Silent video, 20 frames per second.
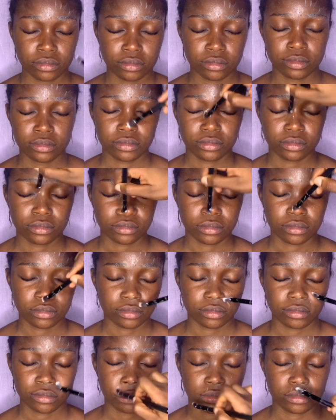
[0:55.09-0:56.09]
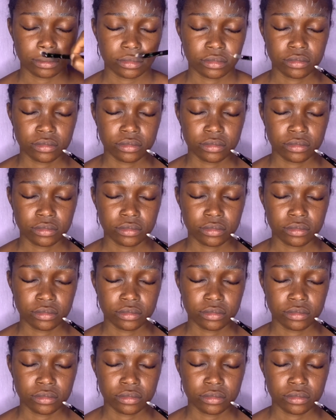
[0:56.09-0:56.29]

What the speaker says: to Pond